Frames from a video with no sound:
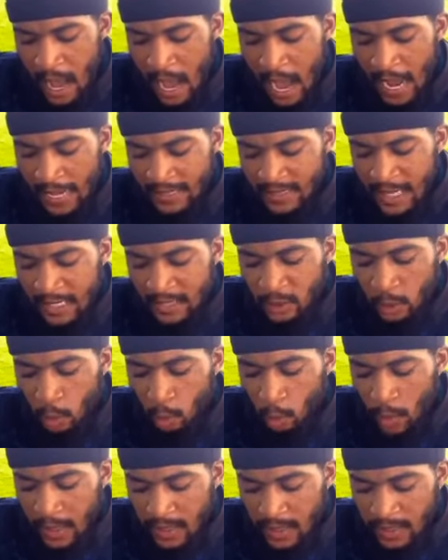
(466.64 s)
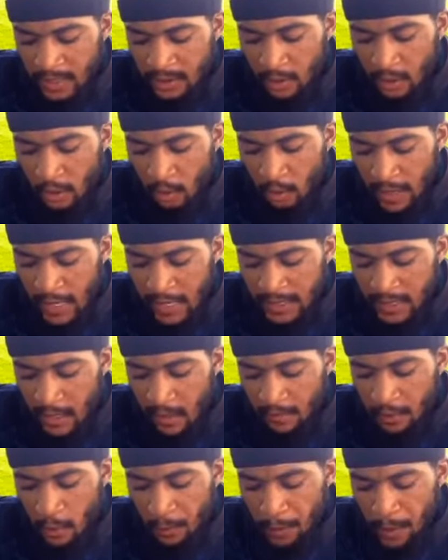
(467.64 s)
I take to witness the grace
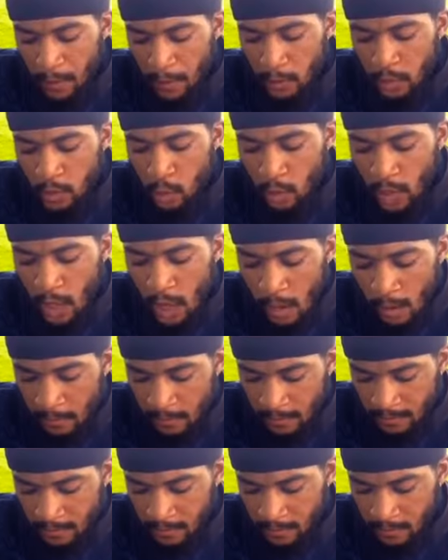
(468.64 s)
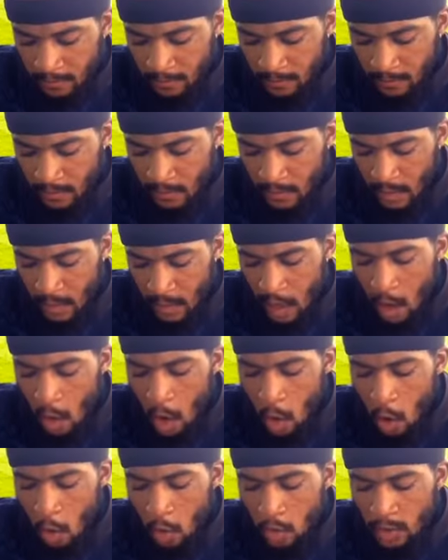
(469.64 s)
of the people to come,
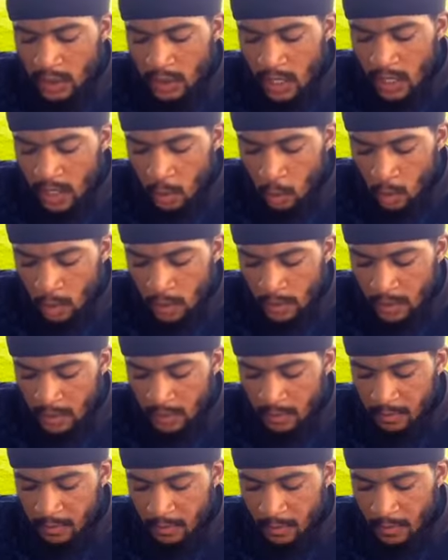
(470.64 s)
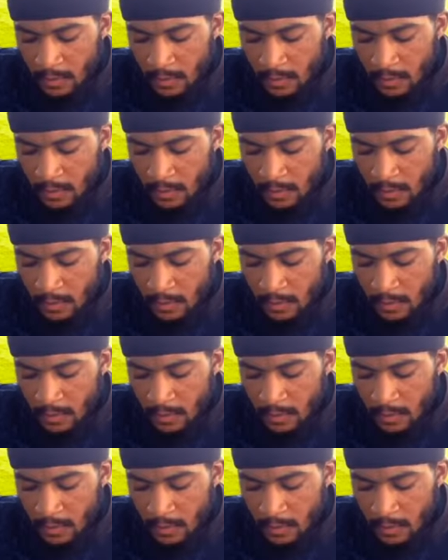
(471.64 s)
whose little ones